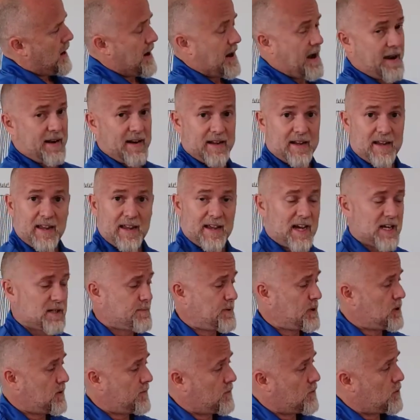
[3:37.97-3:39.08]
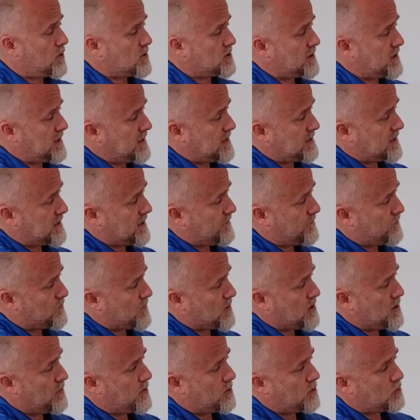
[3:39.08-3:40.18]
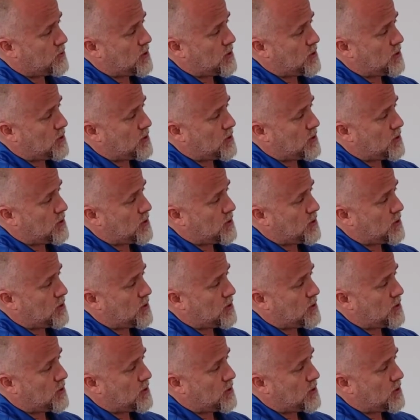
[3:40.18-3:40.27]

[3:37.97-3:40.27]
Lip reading: And a key aspect, of course, is you want